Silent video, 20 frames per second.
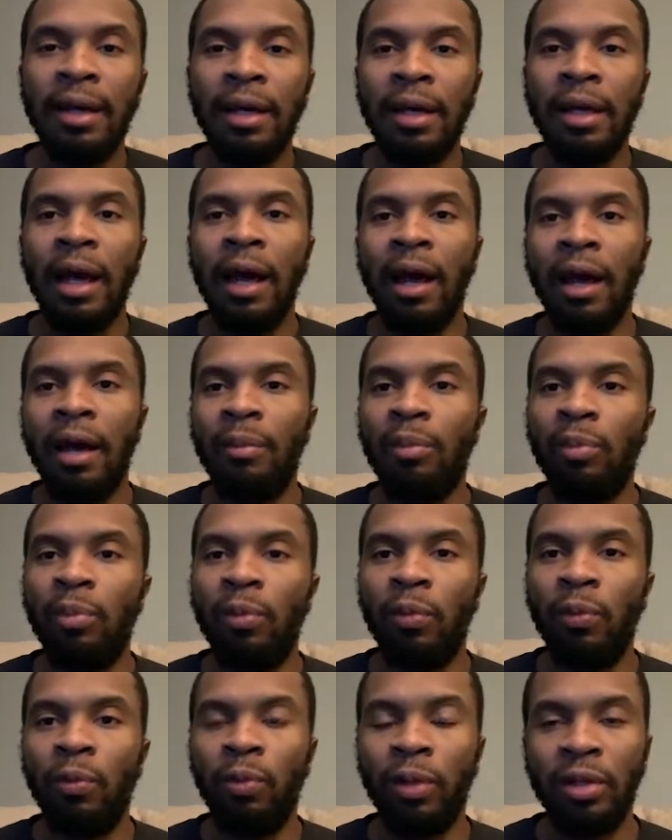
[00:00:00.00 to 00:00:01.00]

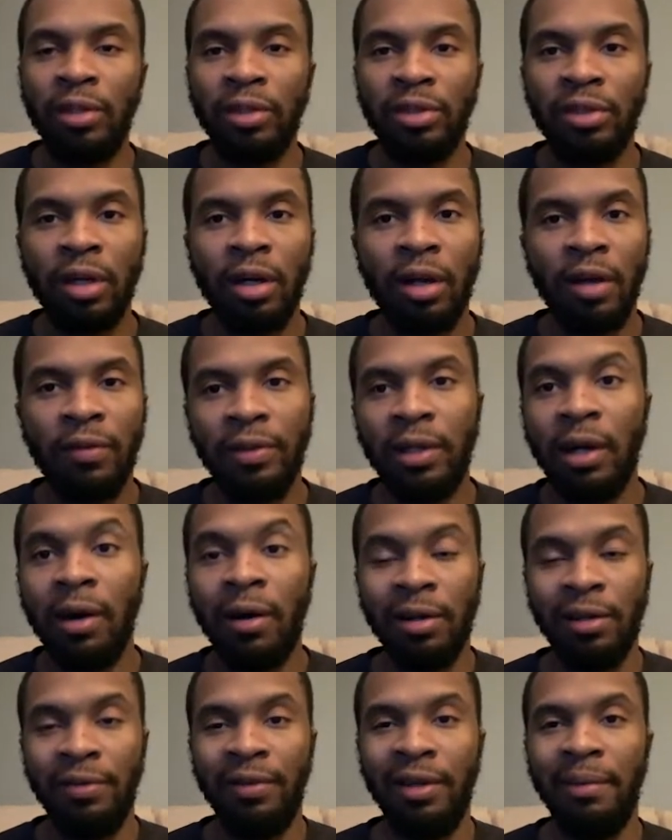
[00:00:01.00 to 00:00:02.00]
We're going to start off with the
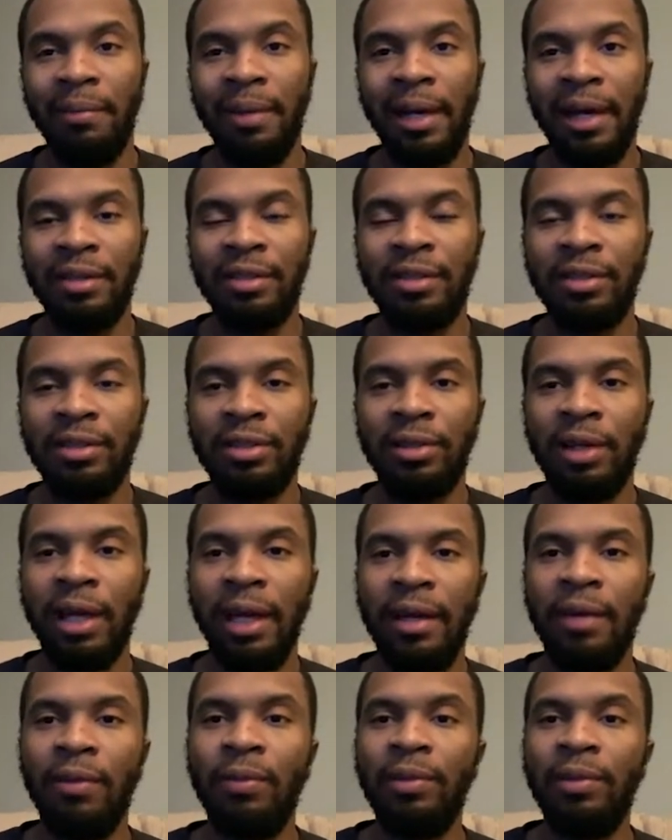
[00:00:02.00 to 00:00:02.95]
Hall of Fame badges, okay?